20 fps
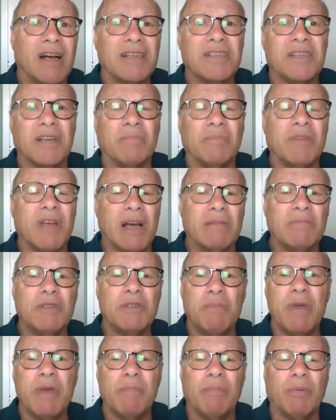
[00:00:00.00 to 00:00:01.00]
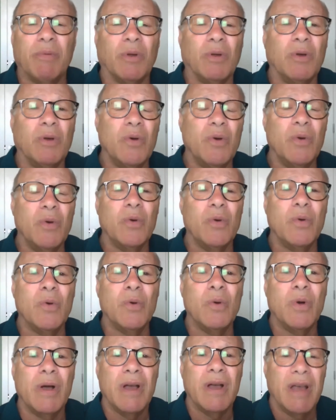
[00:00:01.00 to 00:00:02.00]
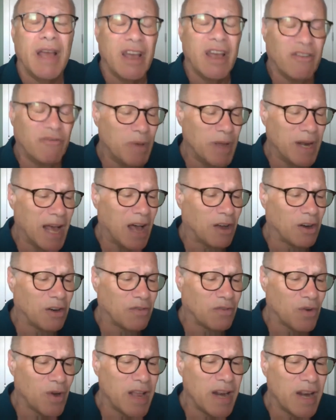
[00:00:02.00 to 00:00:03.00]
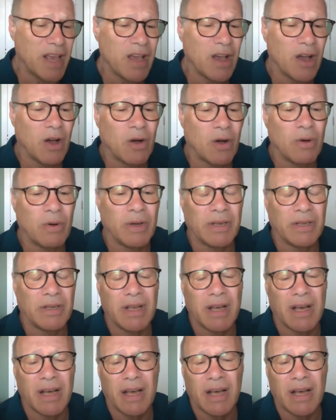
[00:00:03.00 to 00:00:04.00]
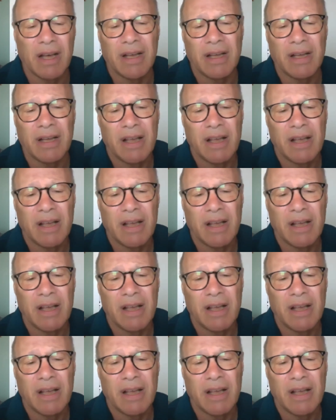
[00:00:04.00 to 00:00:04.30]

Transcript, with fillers: sometimes people who have been out of radio and uh,